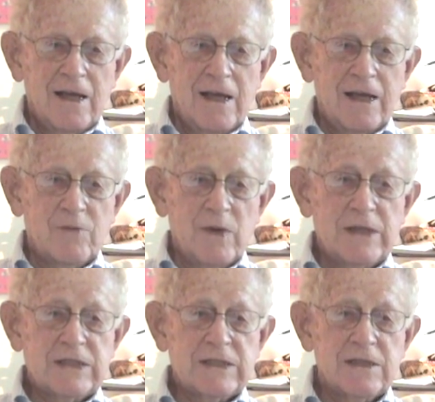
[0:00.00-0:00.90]
it
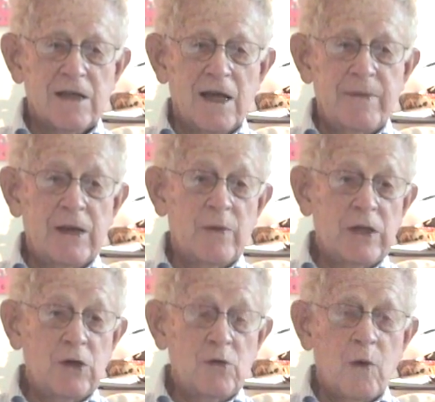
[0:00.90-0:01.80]
was, I mean,
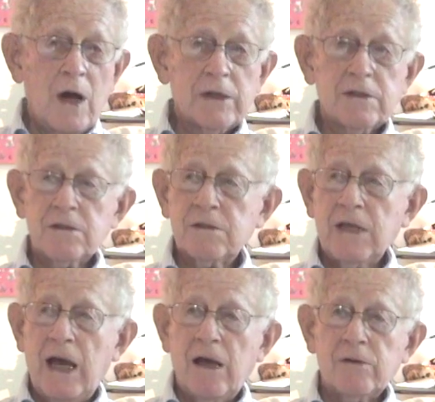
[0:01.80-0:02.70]
when you walked
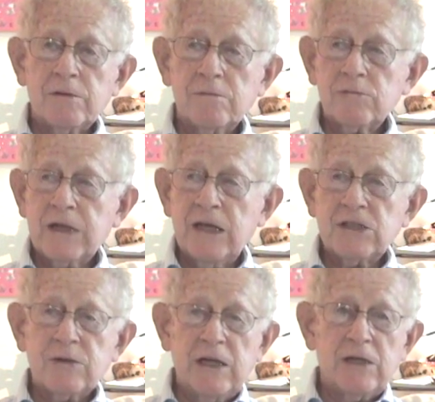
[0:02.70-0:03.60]
down King
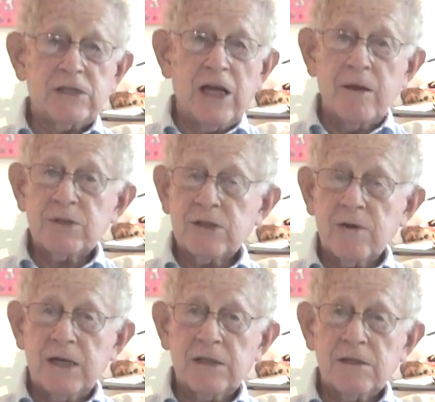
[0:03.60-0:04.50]
Street or James
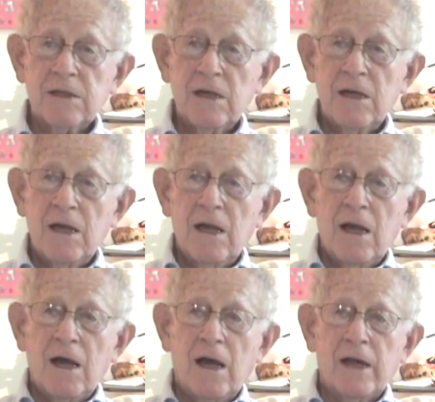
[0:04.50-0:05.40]
Street
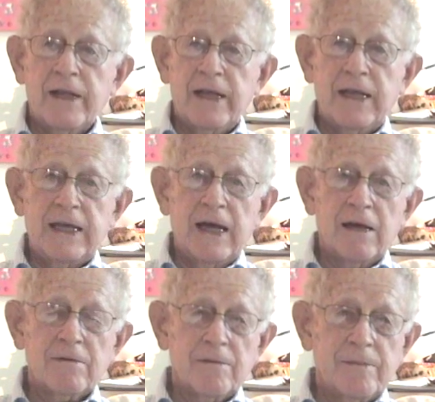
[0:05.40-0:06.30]
on
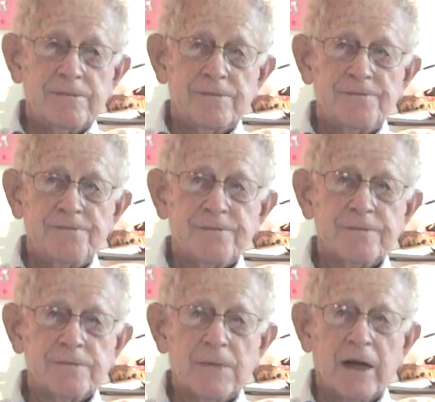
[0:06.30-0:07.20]
a
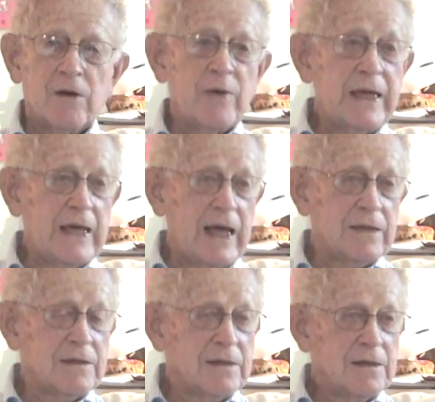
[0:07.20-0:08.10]

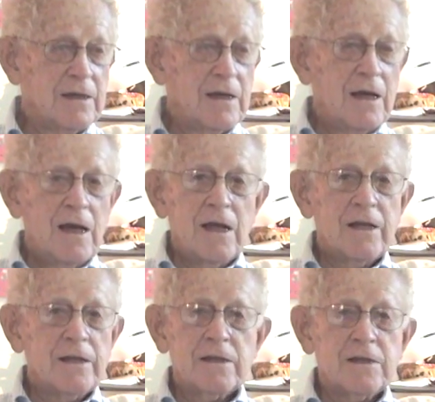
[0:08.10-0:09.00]
weekend,
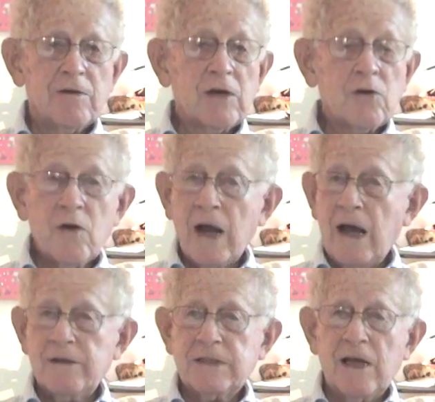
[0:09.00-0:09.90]
there were
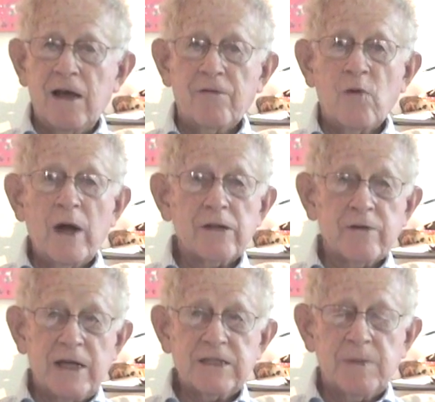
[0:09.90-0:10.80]
crowds of
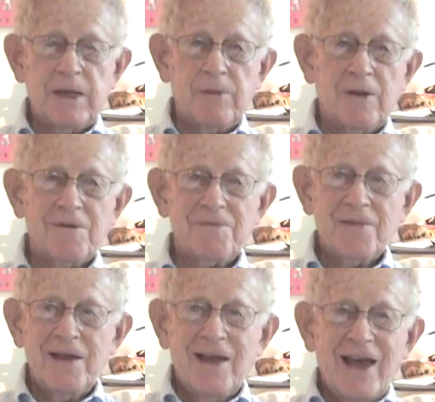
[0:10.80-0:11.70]
well-dressed people.
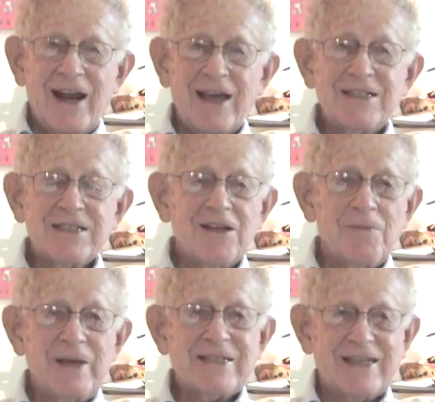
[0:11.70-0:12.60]
And I still
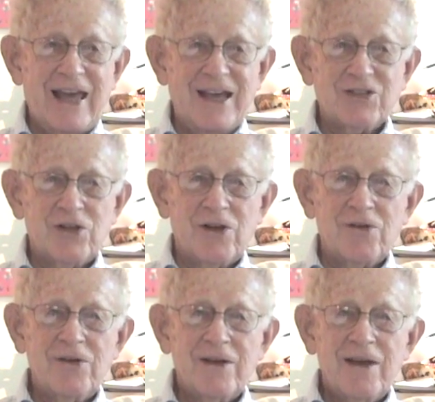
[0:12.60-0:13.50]
miss that, you know.